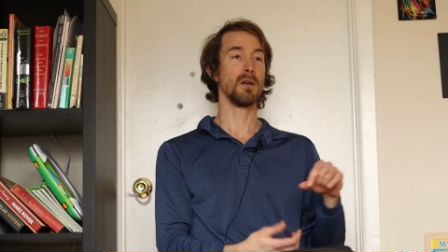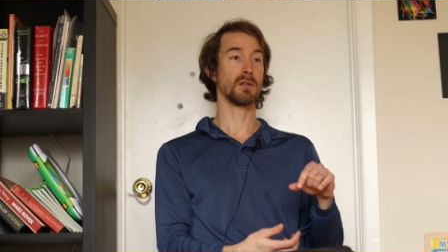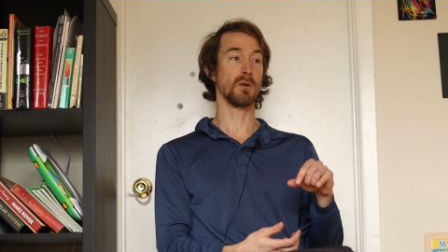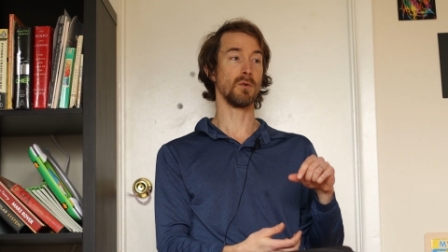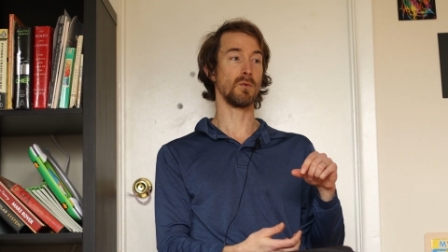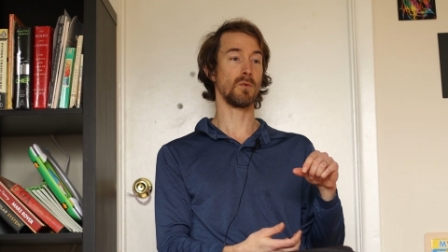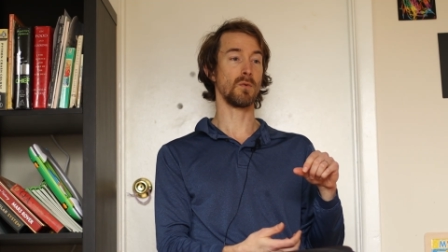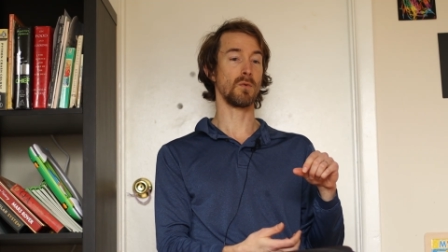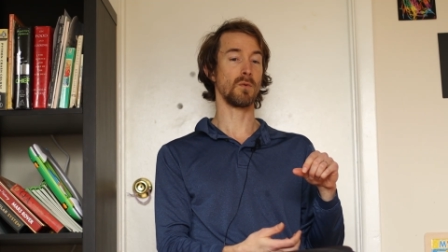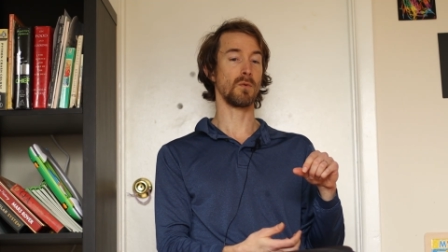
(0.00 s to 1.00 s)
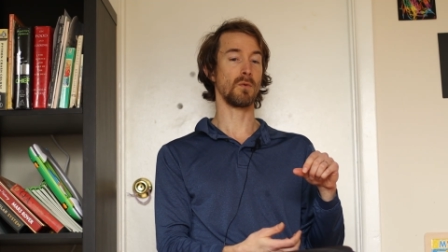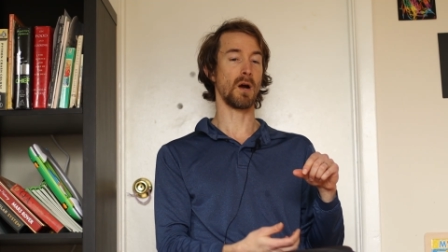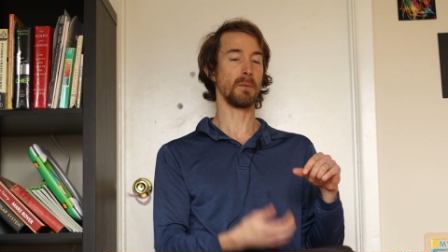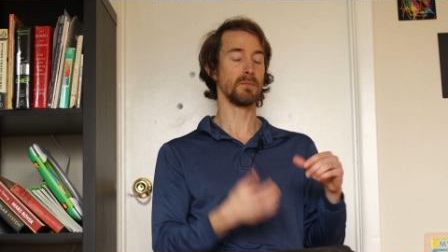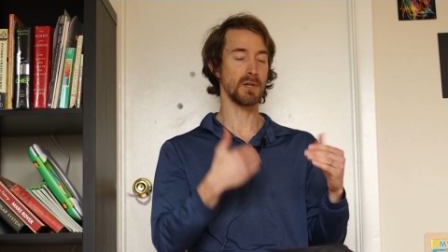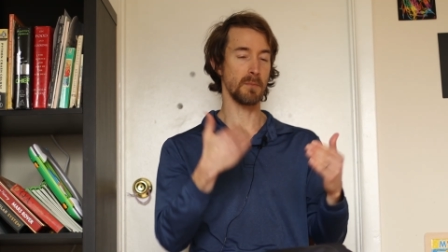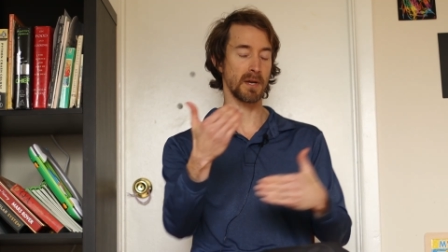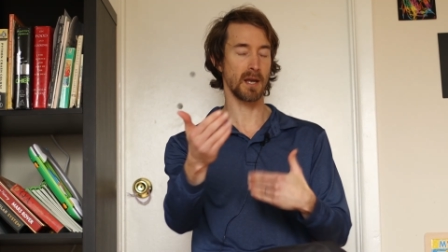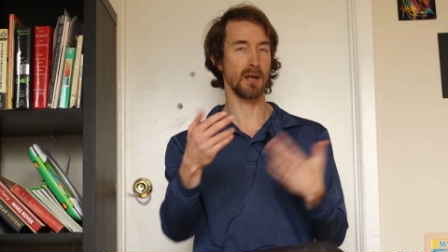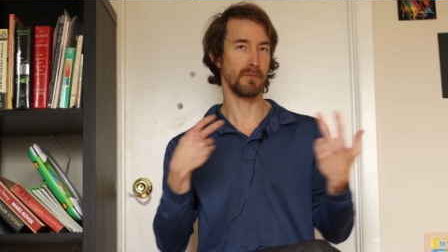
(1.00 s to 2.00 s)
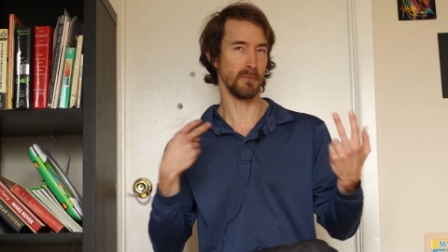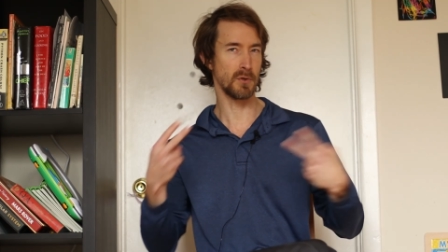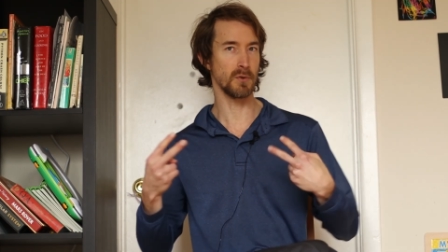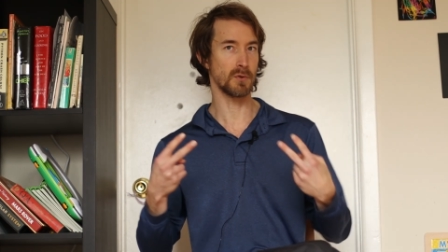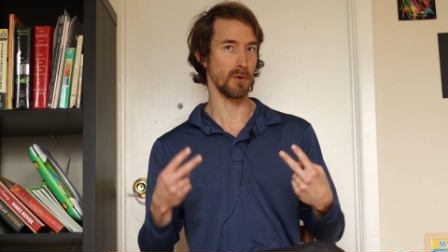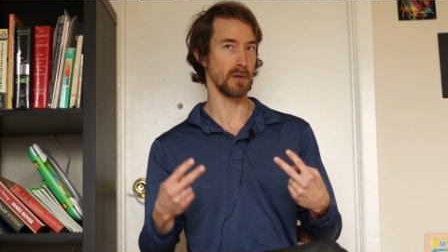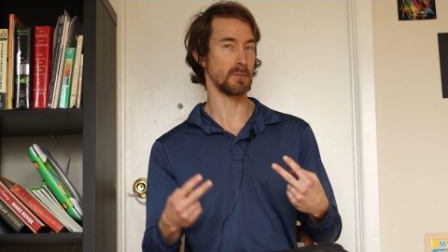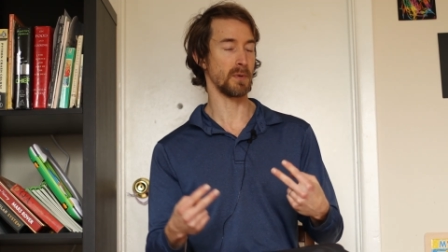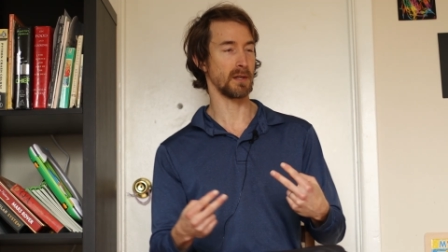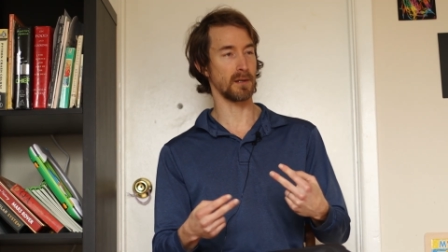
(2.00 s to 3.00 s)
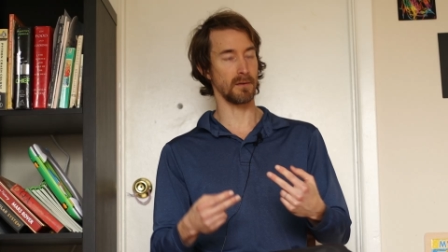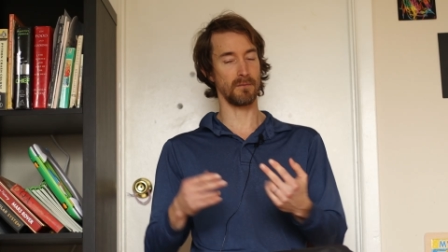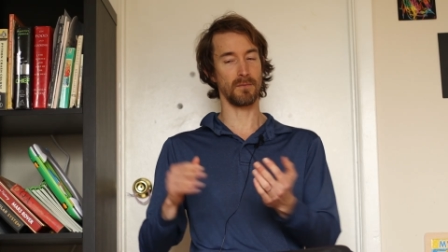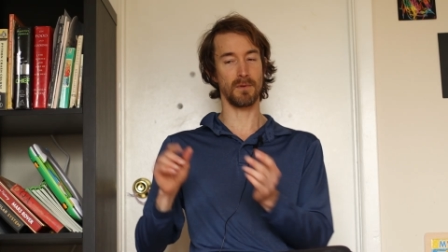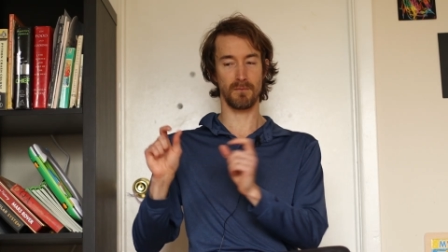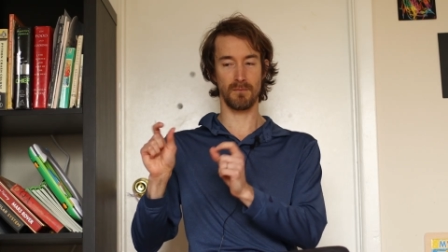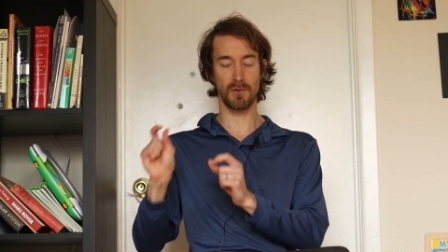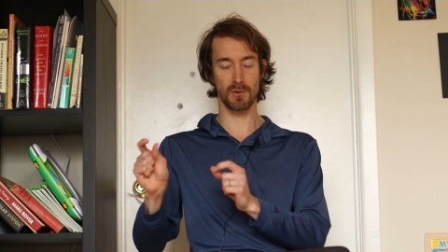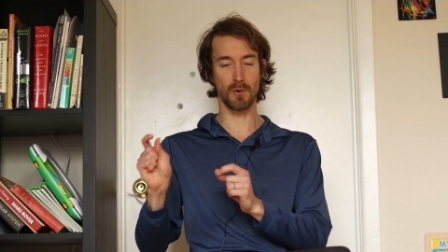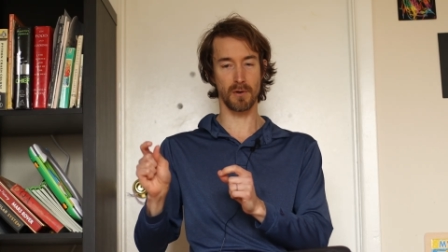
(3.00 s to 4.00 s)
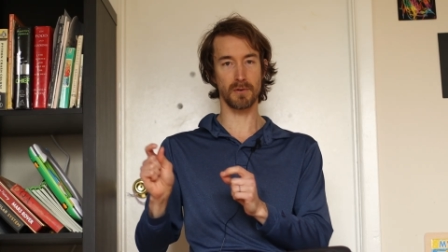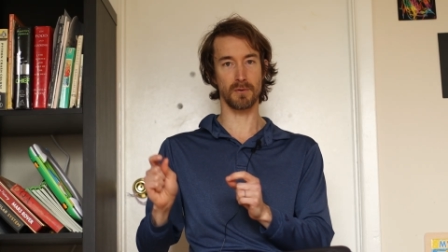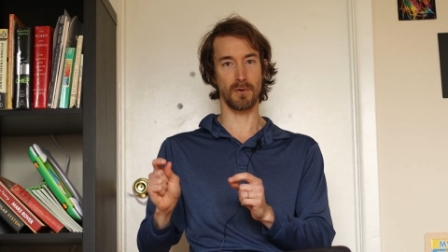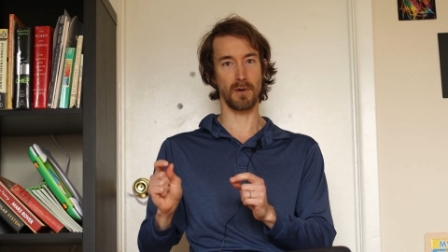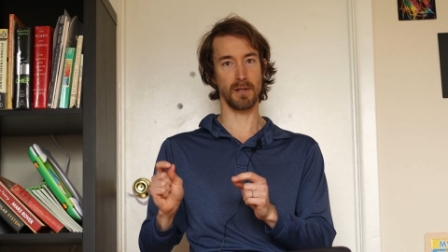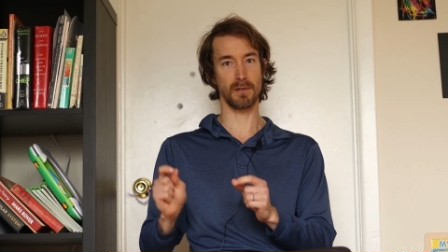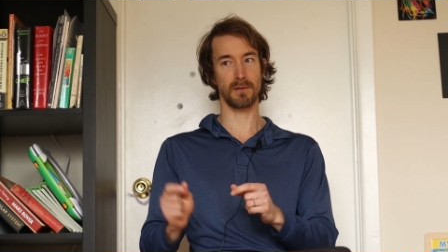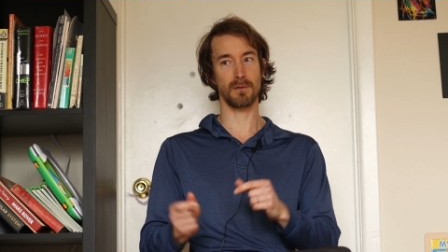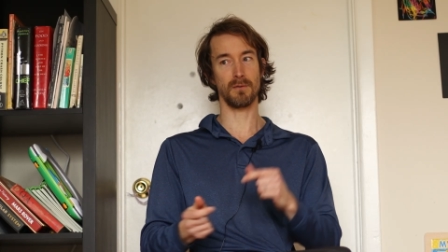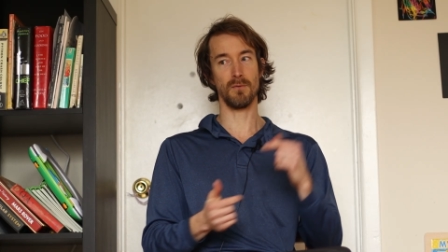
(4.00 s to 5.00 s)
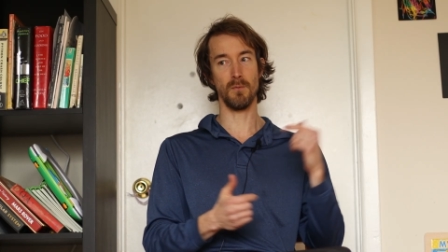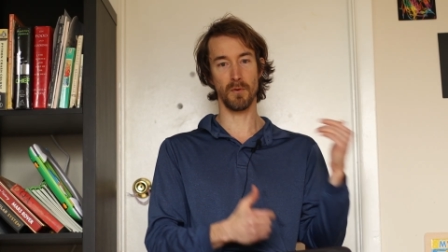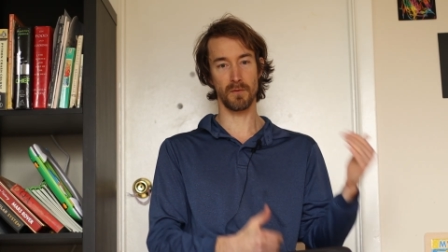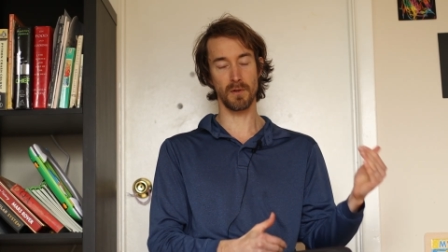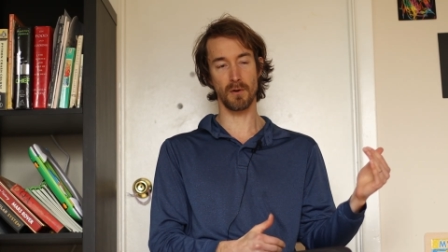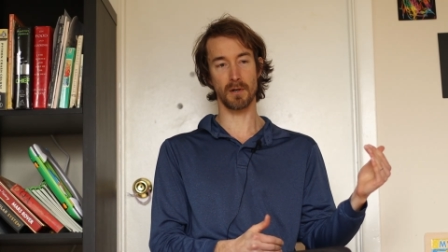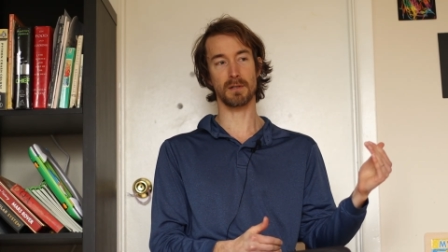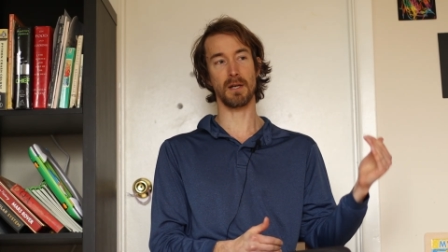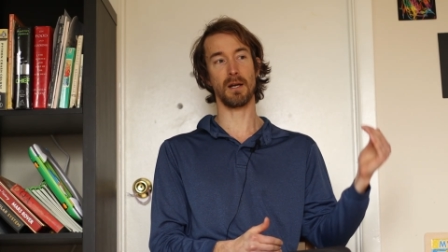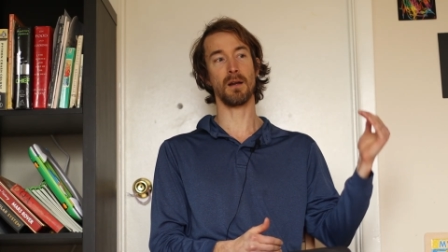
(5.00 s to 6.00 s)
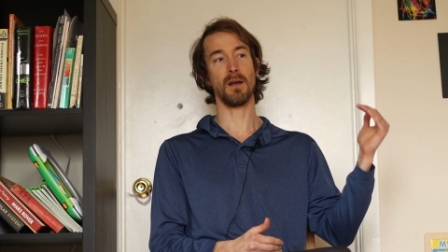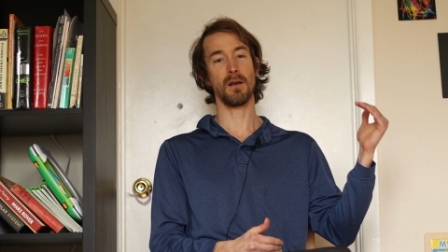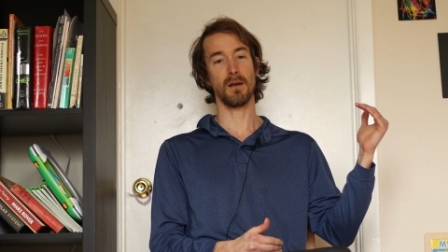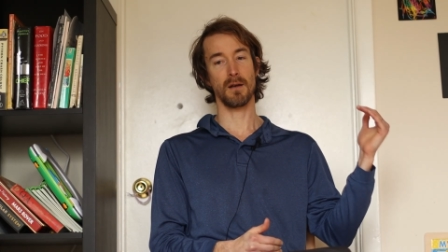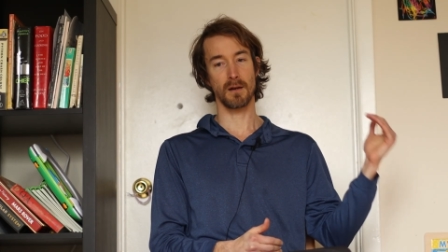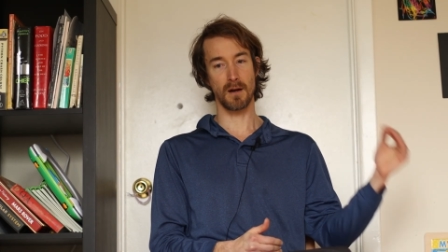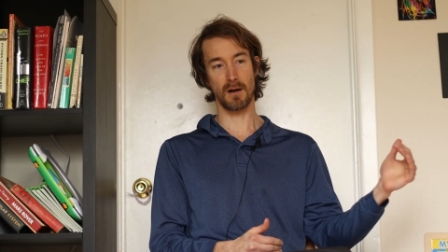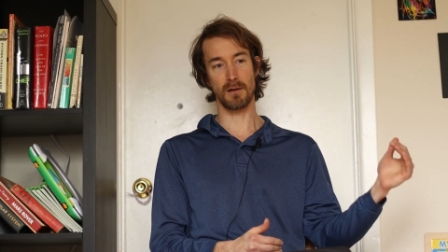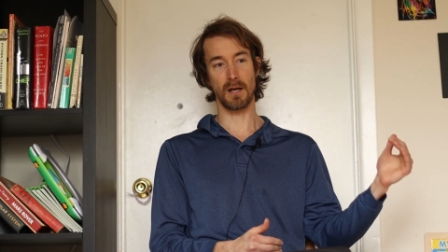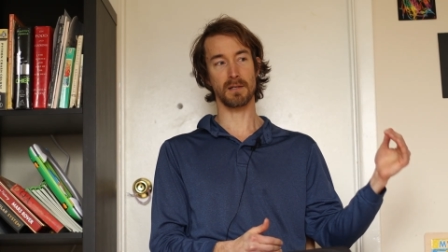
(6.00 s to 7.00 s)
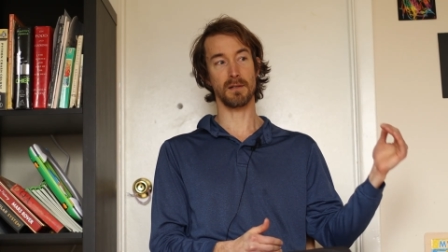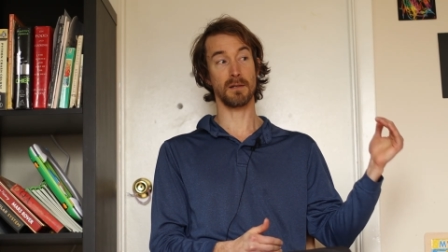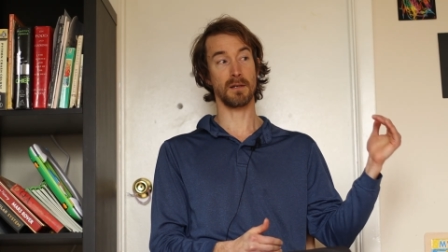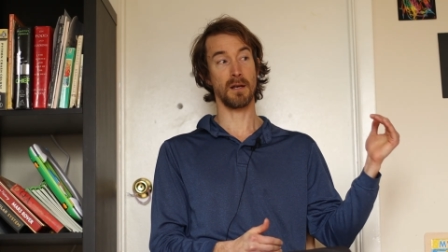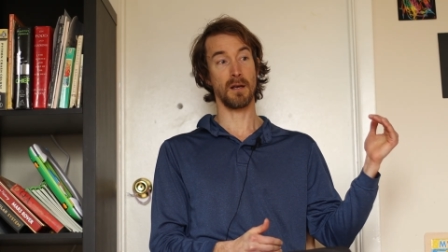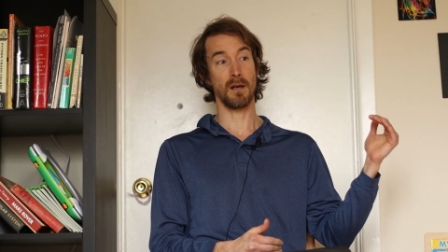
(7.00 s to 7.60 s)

So I'm jumping ahead from two stories, but the shorter story is we moved to New York State, got our license.